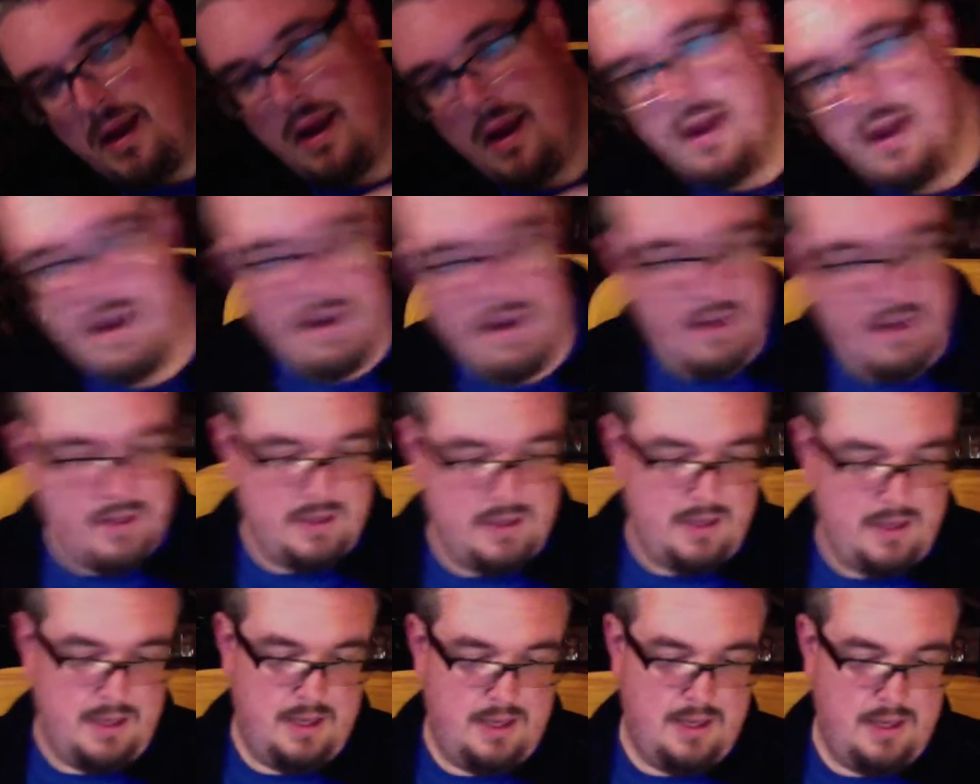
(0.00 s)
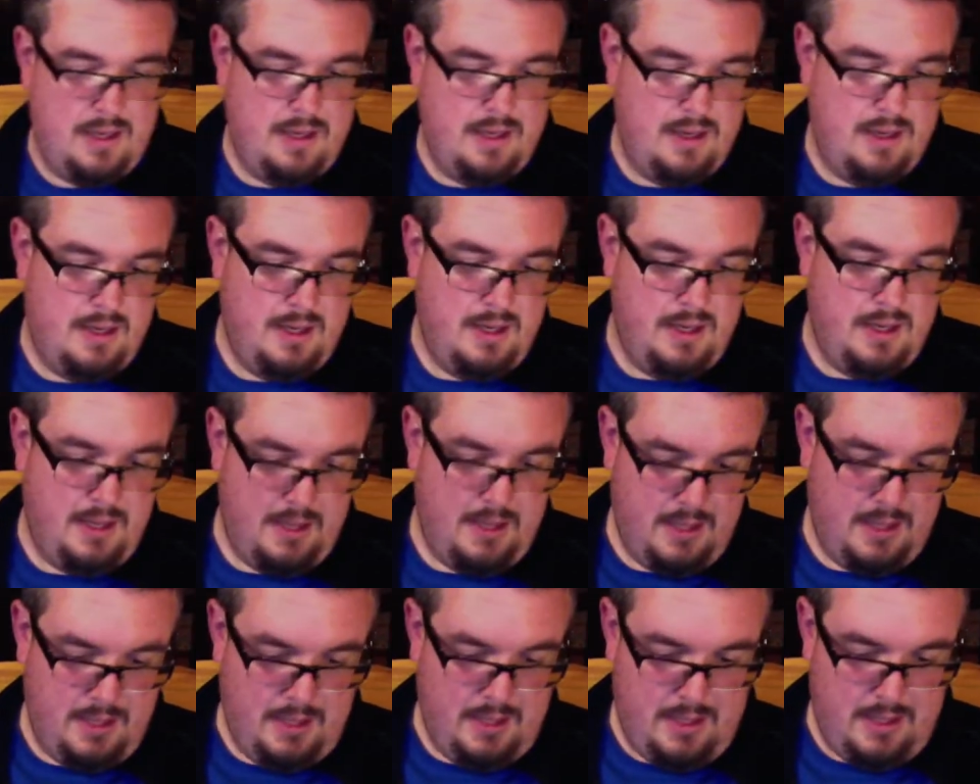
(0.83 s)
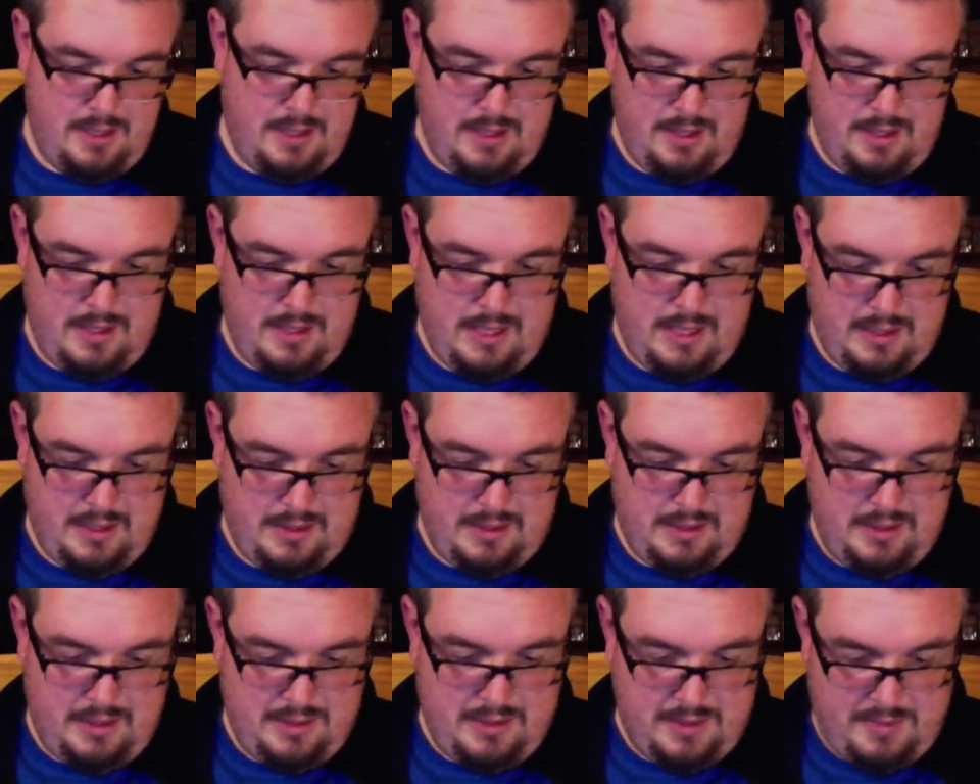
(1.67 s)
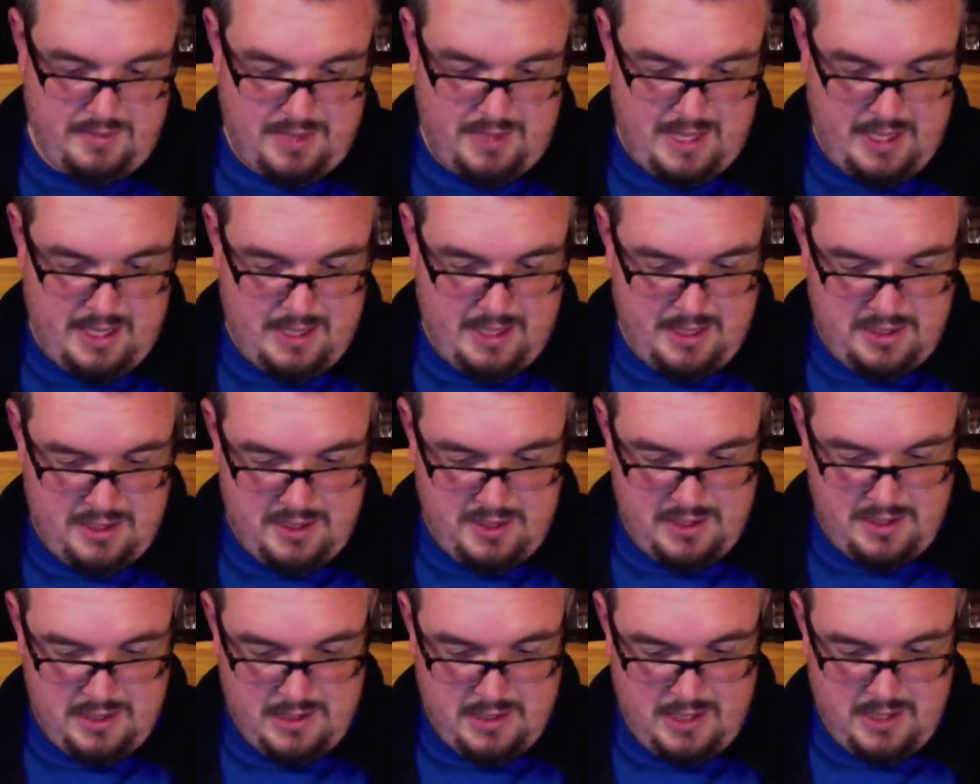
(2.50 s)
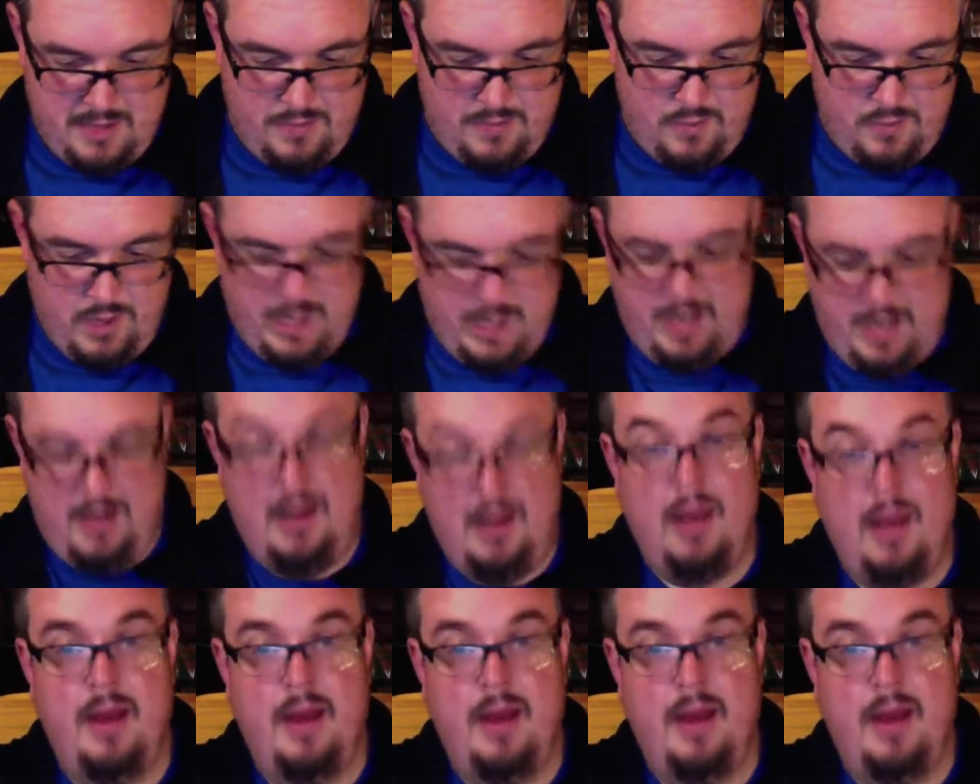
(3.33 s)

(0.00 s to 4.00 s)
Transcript: And, yes, these are packaged the same way.